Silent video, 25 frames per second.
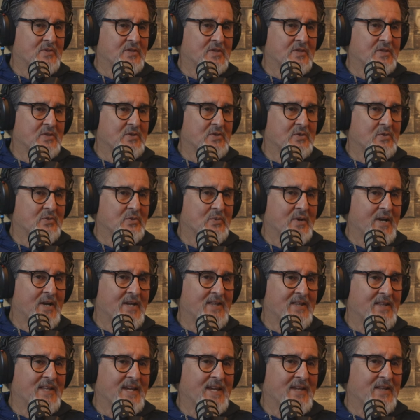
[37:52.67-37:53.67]
is going to do the
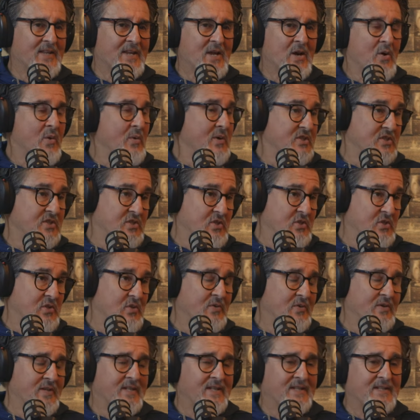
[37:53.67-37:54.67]
right thing, and they always
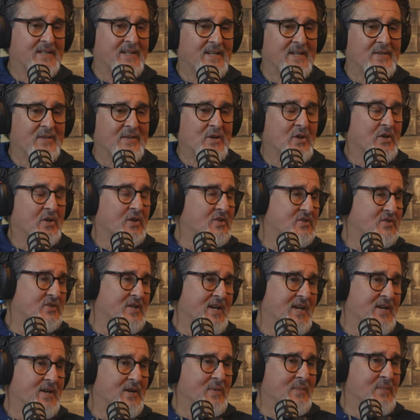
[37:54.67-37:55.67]
do, and and they're
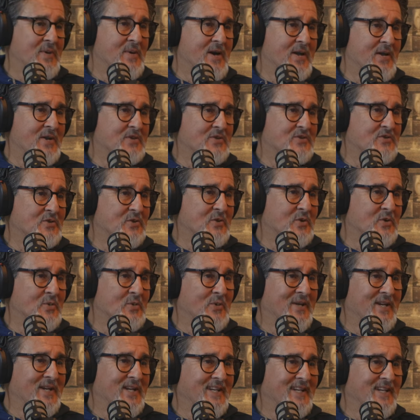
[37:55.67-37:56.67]
excited about it, and so are
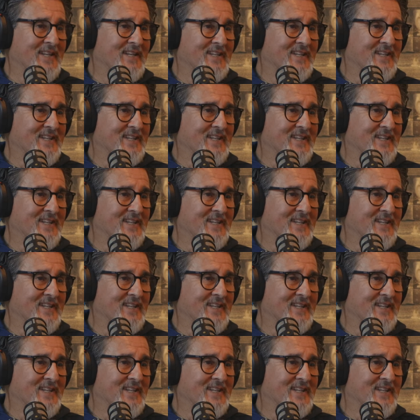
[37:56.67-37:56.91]
we.